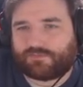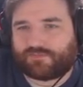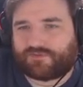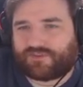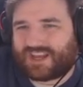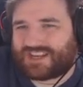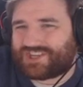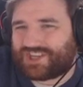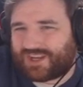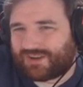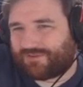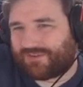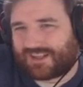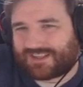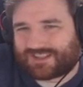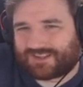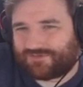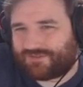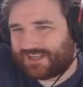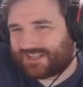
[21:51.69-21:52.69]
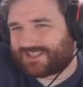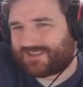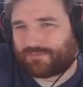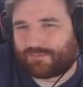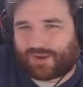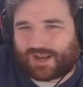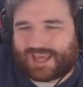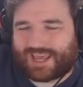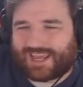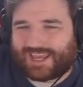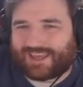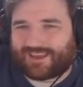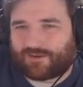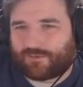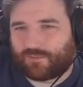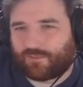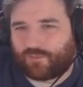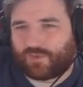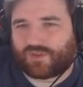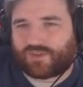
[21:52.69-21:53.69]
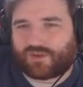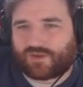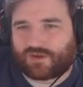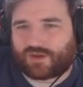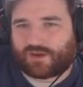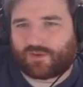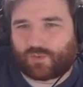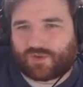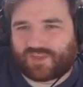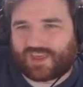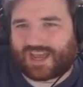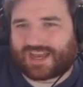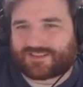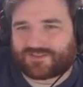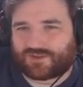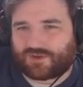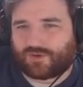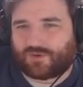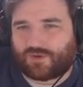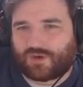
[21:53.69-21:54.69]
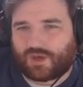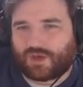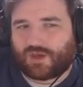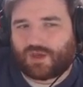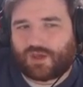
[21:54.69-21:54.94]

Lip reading: fetching a Flusterfist and playing it with Katsu,